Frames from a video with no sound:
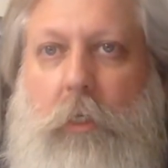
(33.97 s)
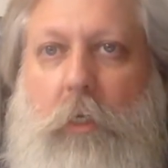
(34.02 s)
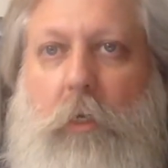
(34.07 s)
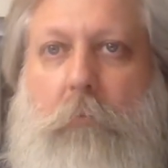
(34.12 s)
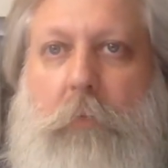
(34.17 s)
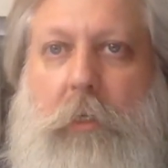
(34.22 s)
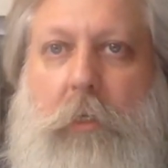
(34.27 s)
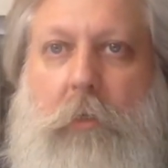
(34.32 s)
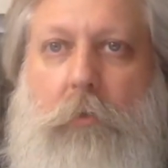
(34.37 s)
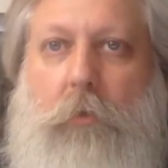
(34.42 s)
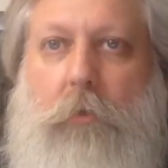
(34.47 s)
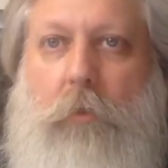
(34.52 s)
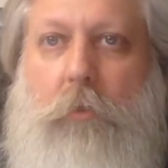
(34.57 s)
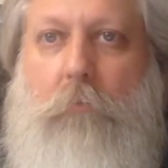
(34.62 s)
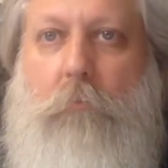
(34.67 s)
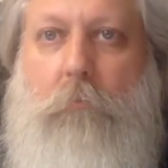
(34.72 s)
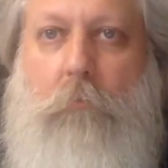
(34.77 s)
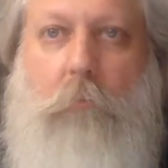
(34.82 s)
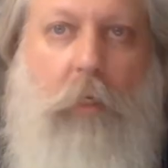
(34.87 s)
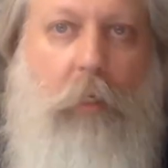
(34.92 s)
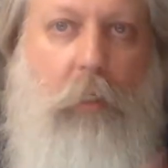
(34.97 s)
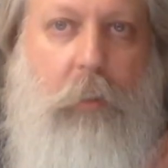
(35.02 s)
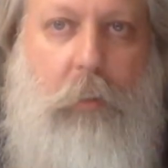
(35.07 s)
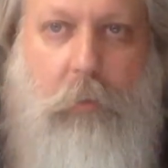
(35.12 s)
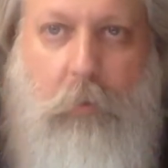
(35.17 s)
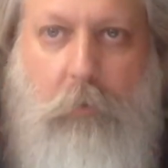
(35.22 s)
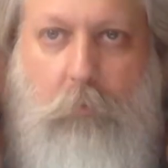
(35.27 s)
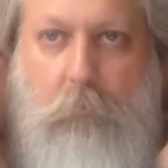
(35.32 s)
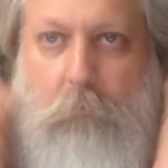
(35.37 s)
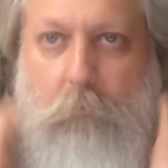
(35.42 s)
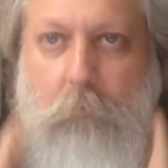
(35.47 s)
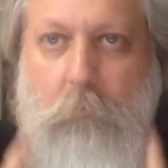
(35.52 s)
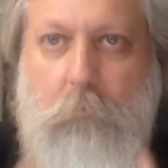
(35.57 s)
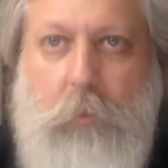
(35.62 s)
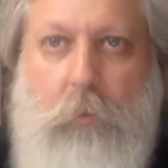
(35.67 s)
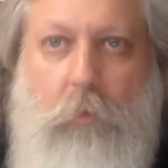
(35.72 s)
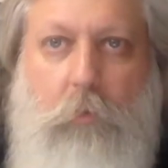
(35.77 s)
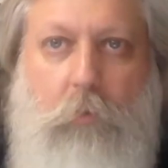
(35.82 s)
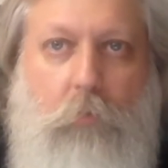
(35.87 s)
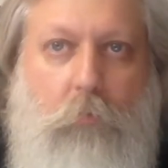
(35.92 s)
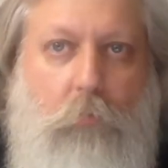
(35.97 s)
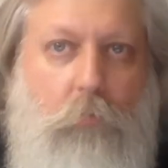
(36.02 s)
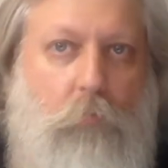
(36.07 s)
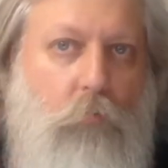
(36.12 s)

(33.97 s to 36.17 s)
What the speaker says: about my beard